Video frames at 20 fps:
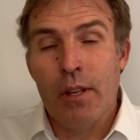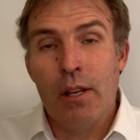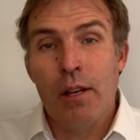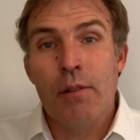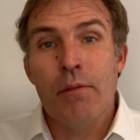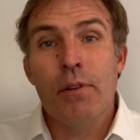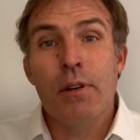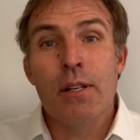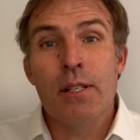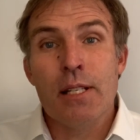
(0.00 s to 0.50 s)

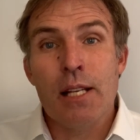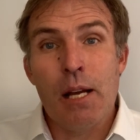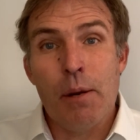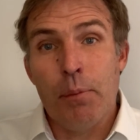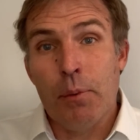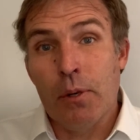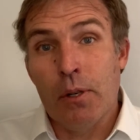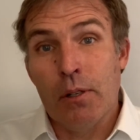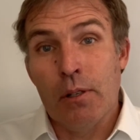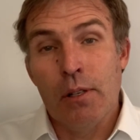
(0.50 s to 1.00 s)
For
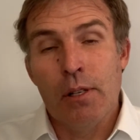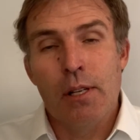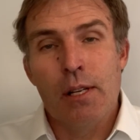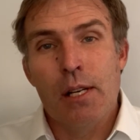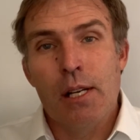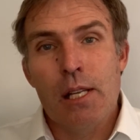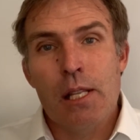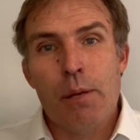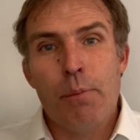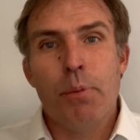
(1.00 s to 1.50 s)
example,
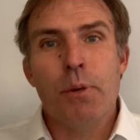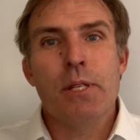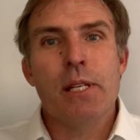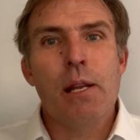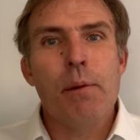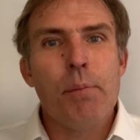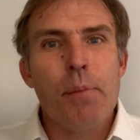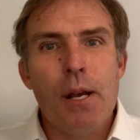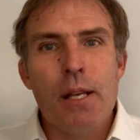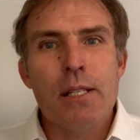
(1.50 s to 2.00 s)
the
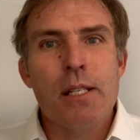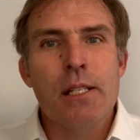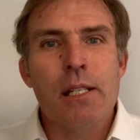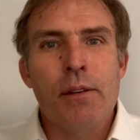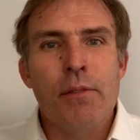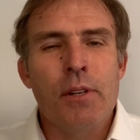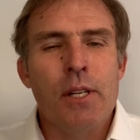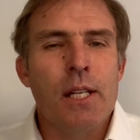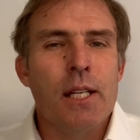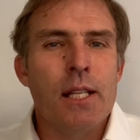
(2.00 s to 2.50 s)
percent
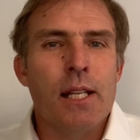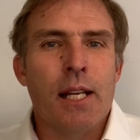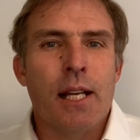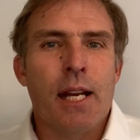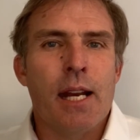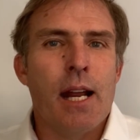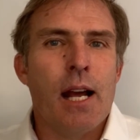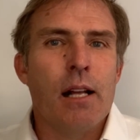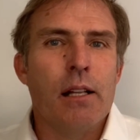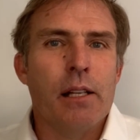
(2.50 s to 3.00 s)
positivity in the
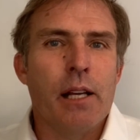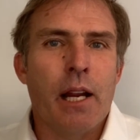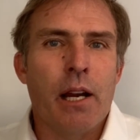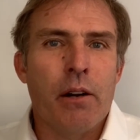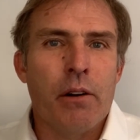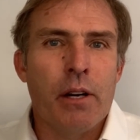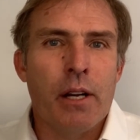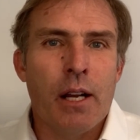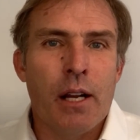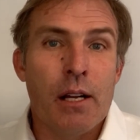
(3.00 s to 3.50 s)
canal
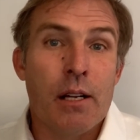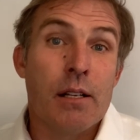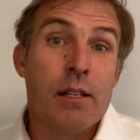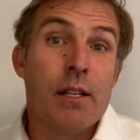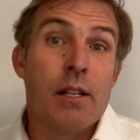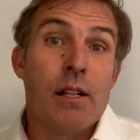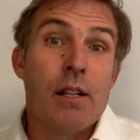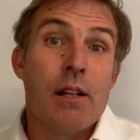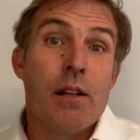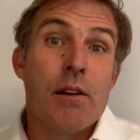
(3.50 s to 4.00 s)
area
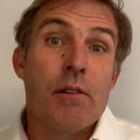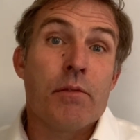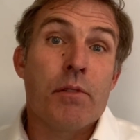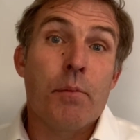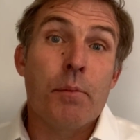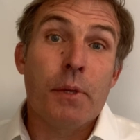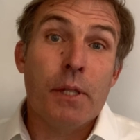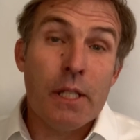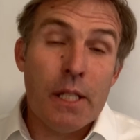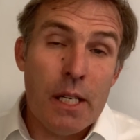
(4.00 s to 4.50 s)

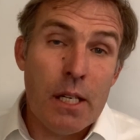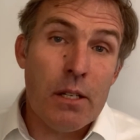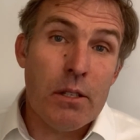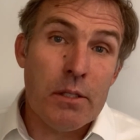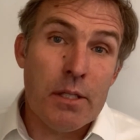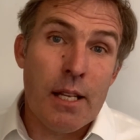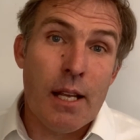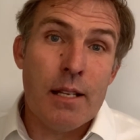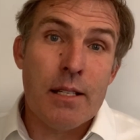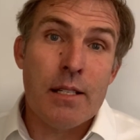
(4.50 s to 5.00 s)
from clinical
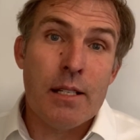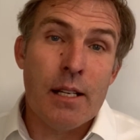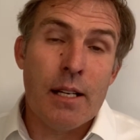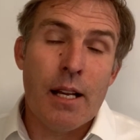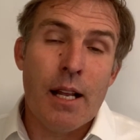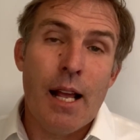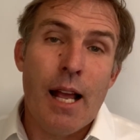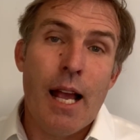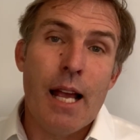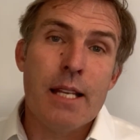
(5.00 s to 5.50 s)

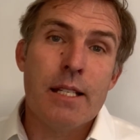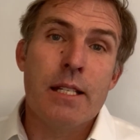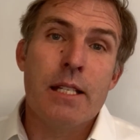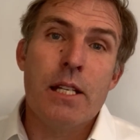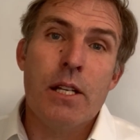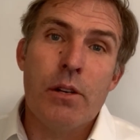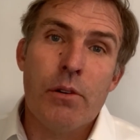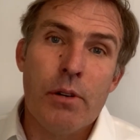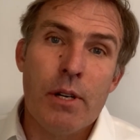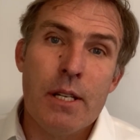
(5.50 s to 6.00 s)
testing has
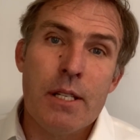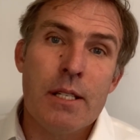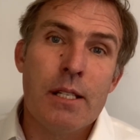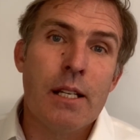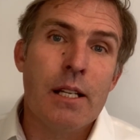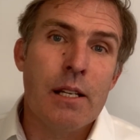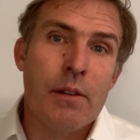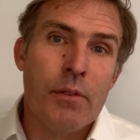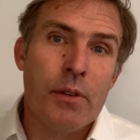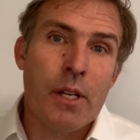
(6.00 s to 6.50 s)
decreased
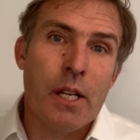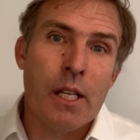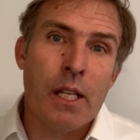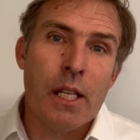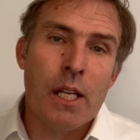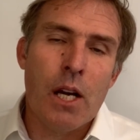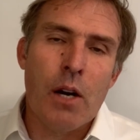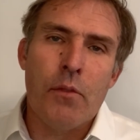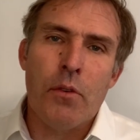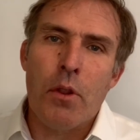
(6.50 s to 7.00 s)

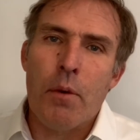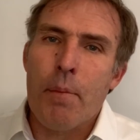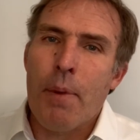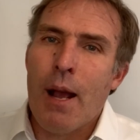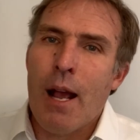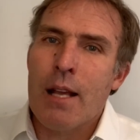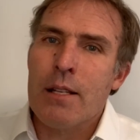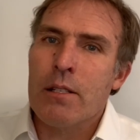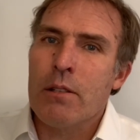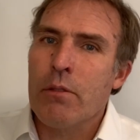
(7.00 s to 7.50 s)
significantly over the
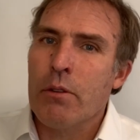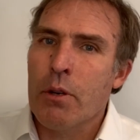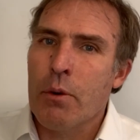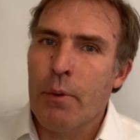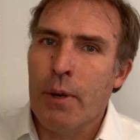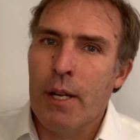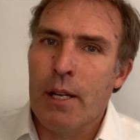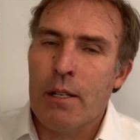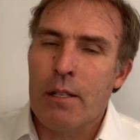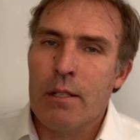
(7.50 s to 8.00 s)
past three
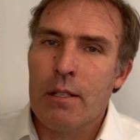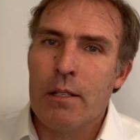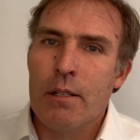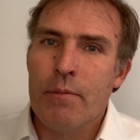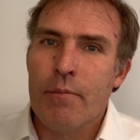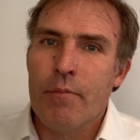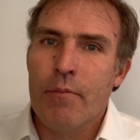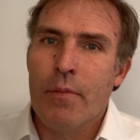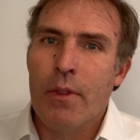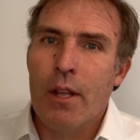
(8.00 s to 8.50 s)
weeks.
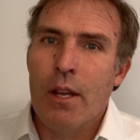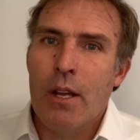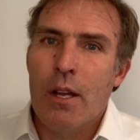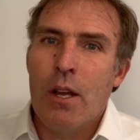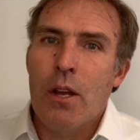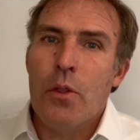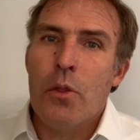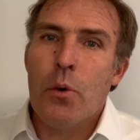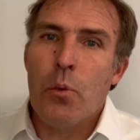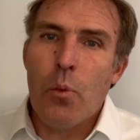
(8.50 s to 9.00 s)

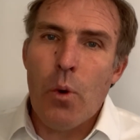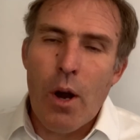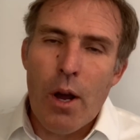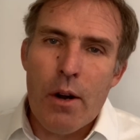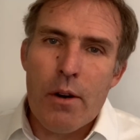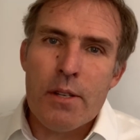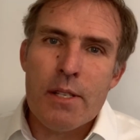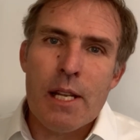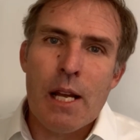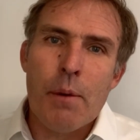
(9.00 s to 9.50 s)
The
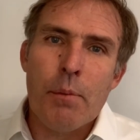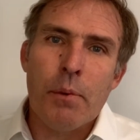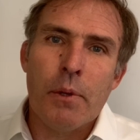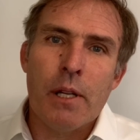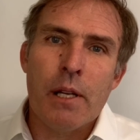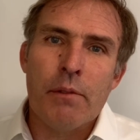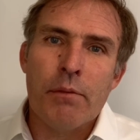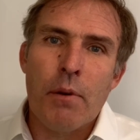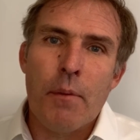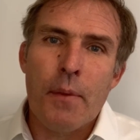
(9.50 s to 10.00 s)
water
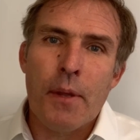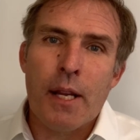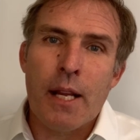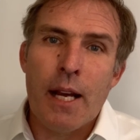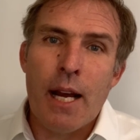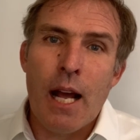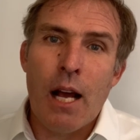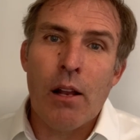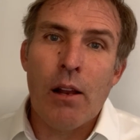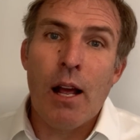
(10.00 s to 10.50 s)
sampling from the
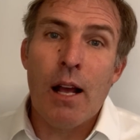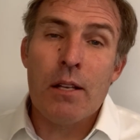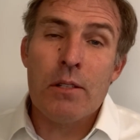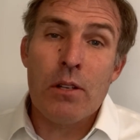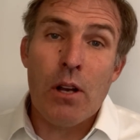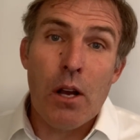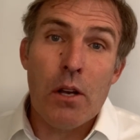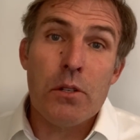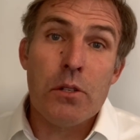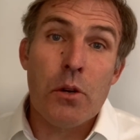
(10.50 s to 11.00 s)
canal has
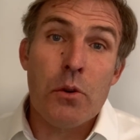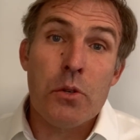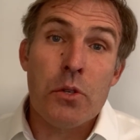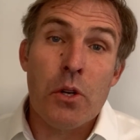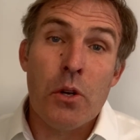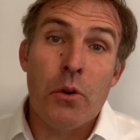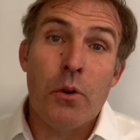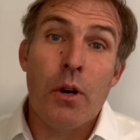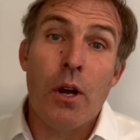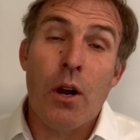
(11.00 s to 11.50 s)
also
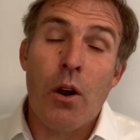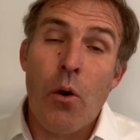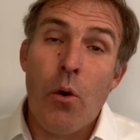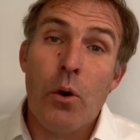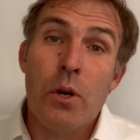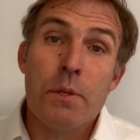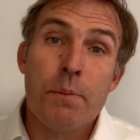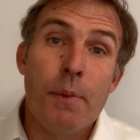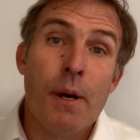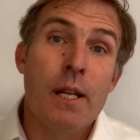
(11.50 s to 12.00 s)
shown a
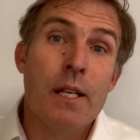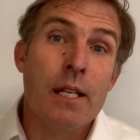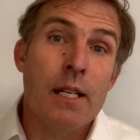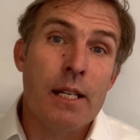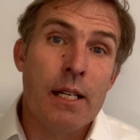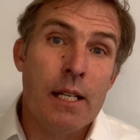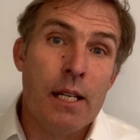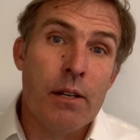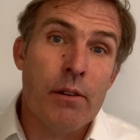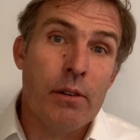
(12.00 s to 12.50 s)

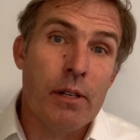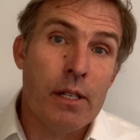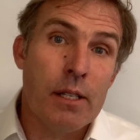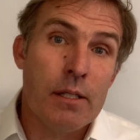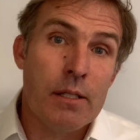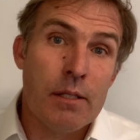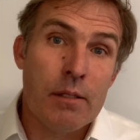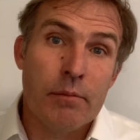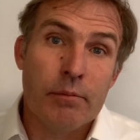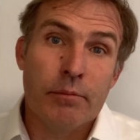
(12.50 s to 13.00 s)
corresponding
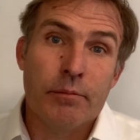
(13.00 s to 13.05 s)
decrease.